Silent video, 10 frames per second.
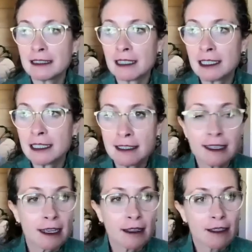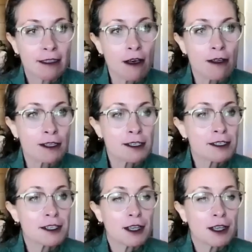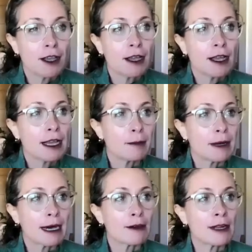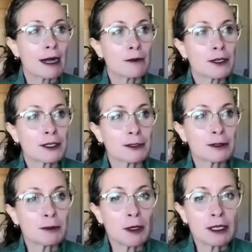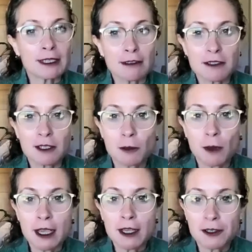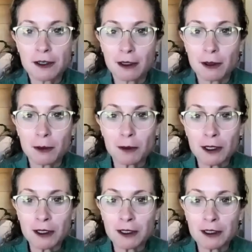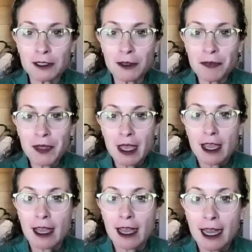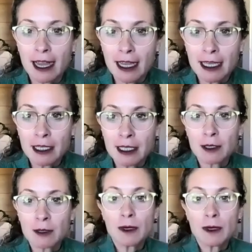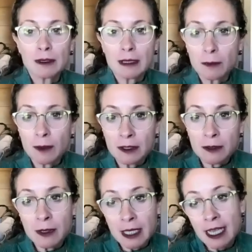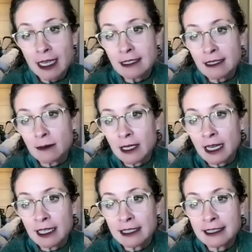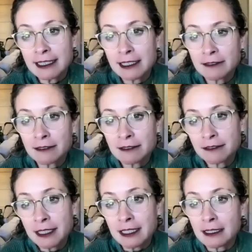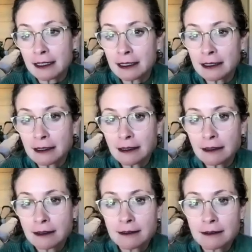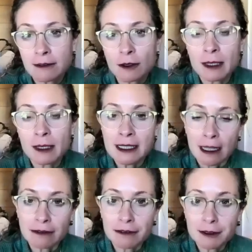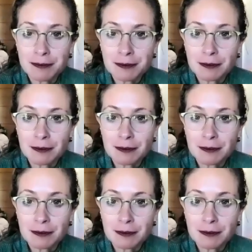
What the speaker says: fatalistic thoughts about our current political situation in the world, I will create a reality of fear for myself.